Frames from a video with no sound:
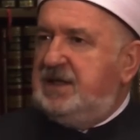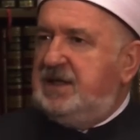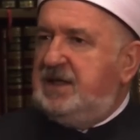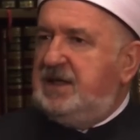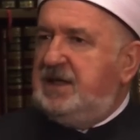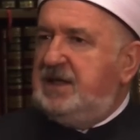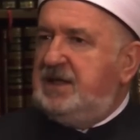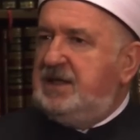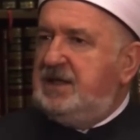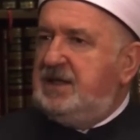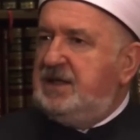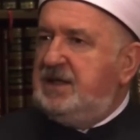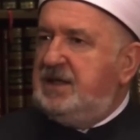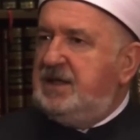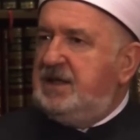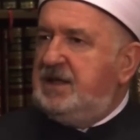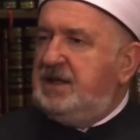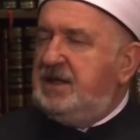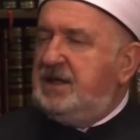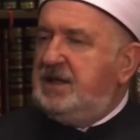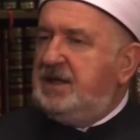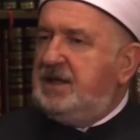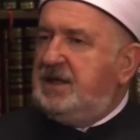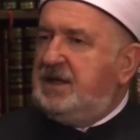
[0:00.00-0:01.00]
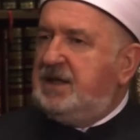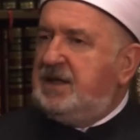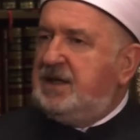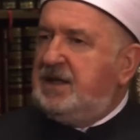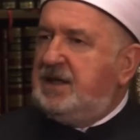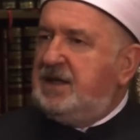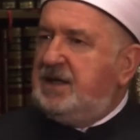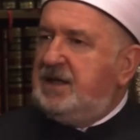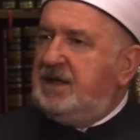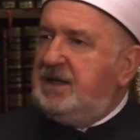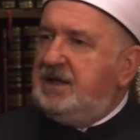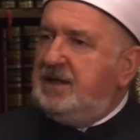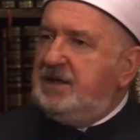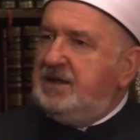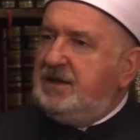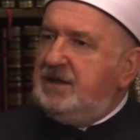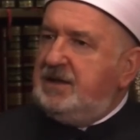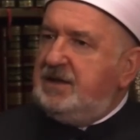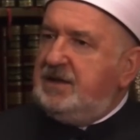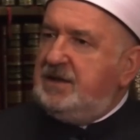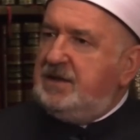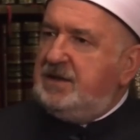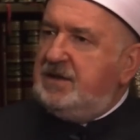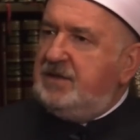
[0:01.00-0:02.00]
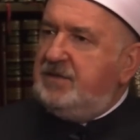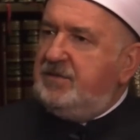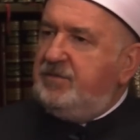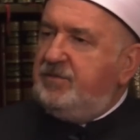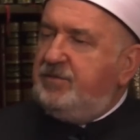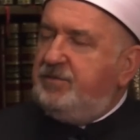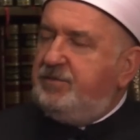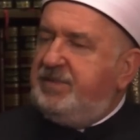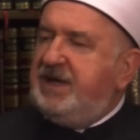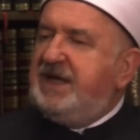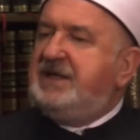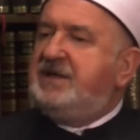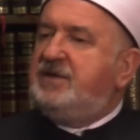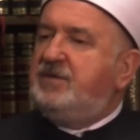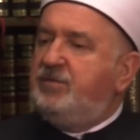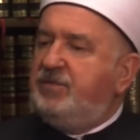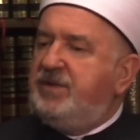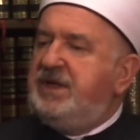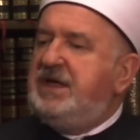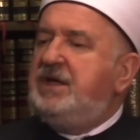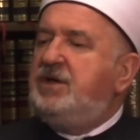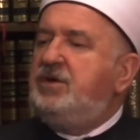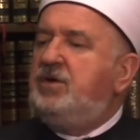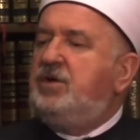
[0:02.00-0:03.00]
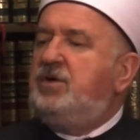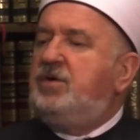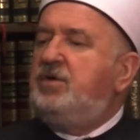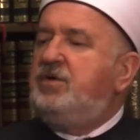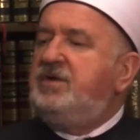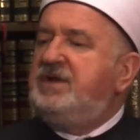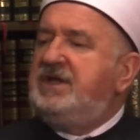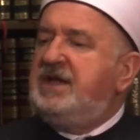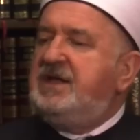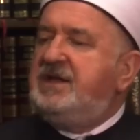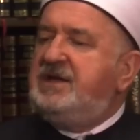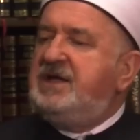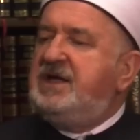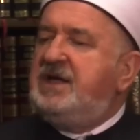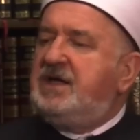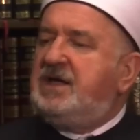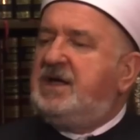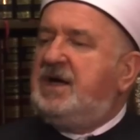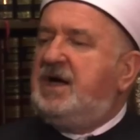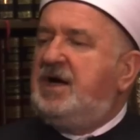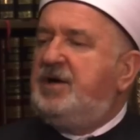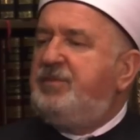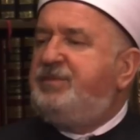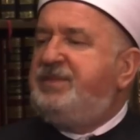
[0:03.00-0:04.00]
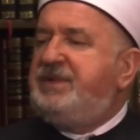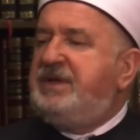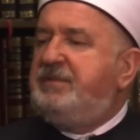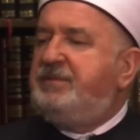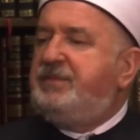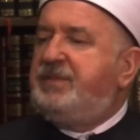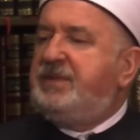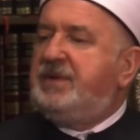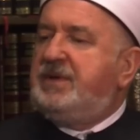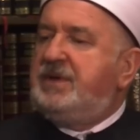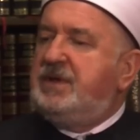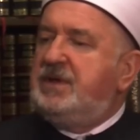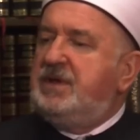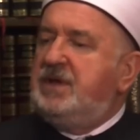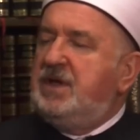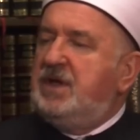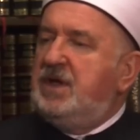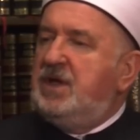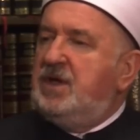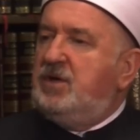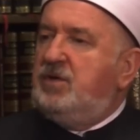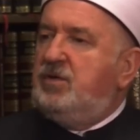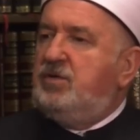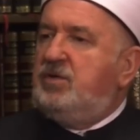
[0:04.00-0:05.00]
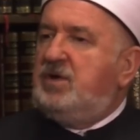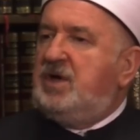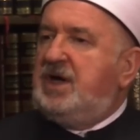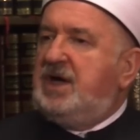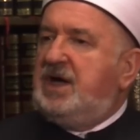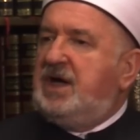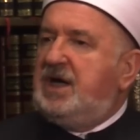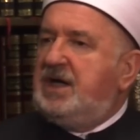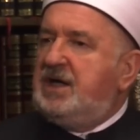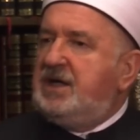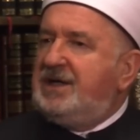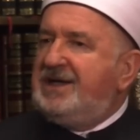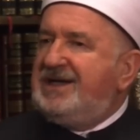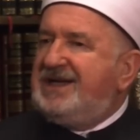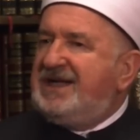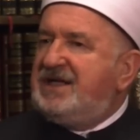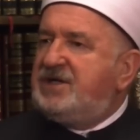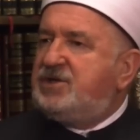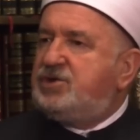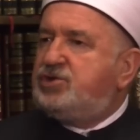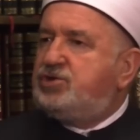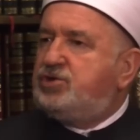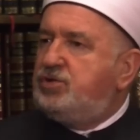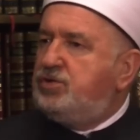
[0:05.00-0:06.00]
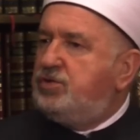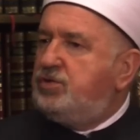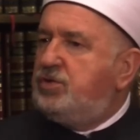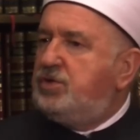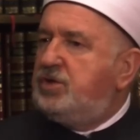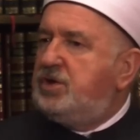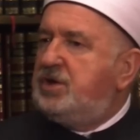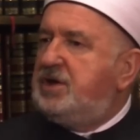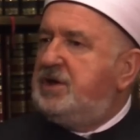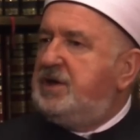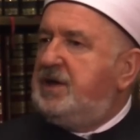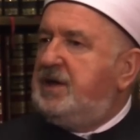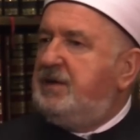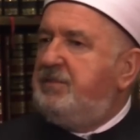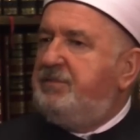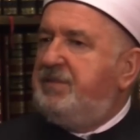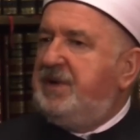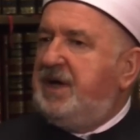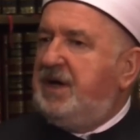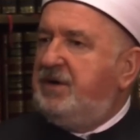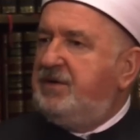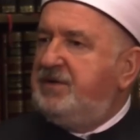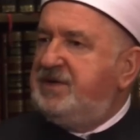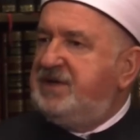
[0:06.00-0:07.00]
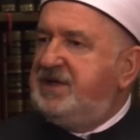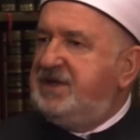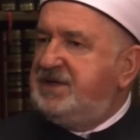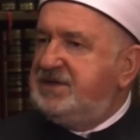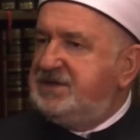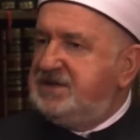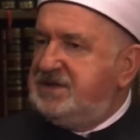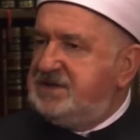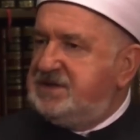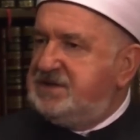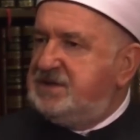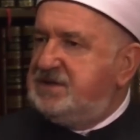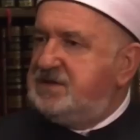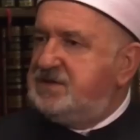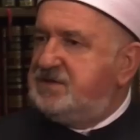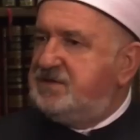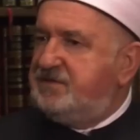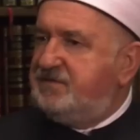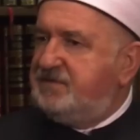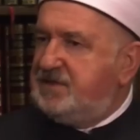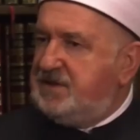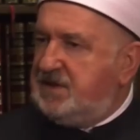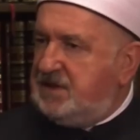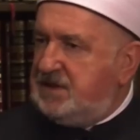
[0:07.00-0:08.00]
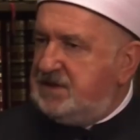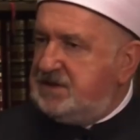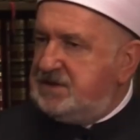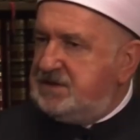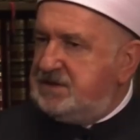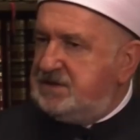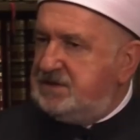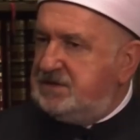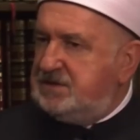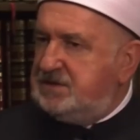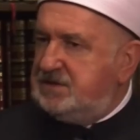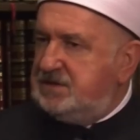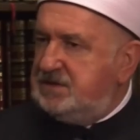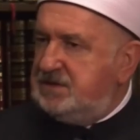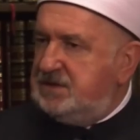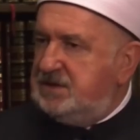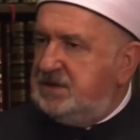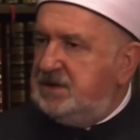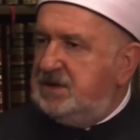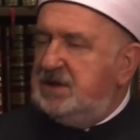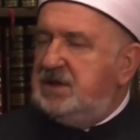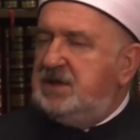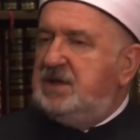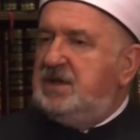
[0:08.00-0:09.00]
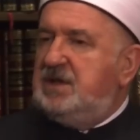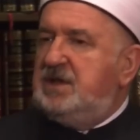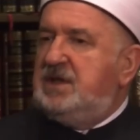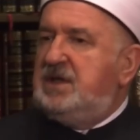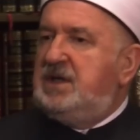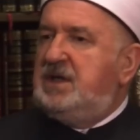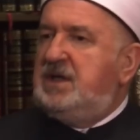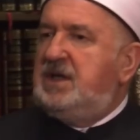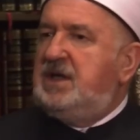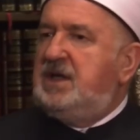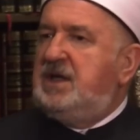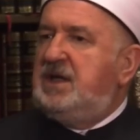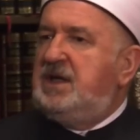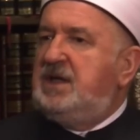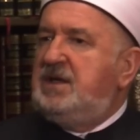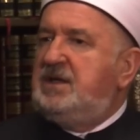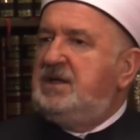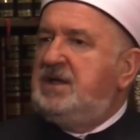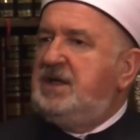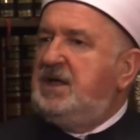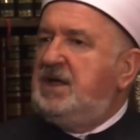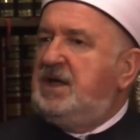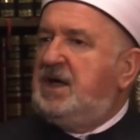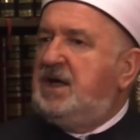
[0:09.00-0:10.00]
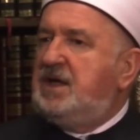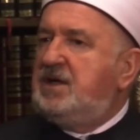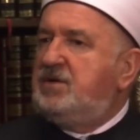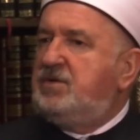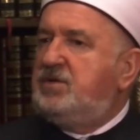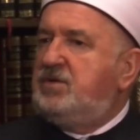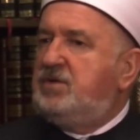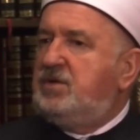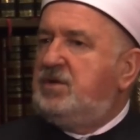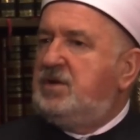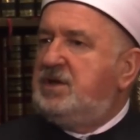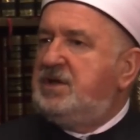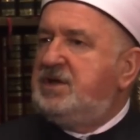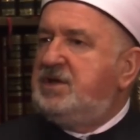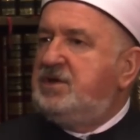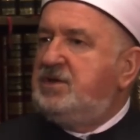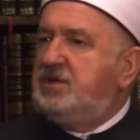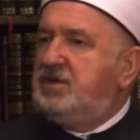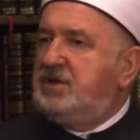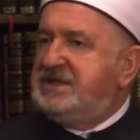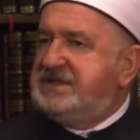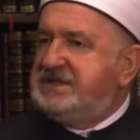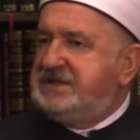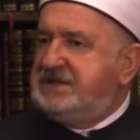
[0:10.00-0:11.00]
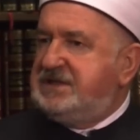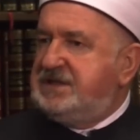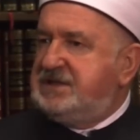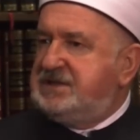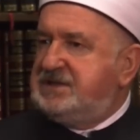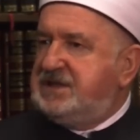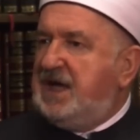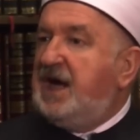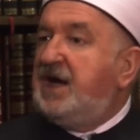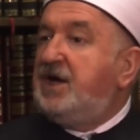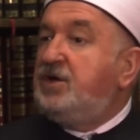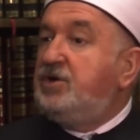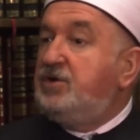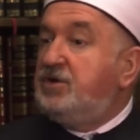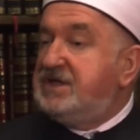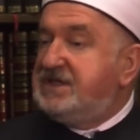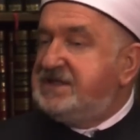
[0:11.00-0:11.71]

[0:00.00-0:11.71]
and but we know that there are people who are not sure about the existence of God, and they are called agnostics. That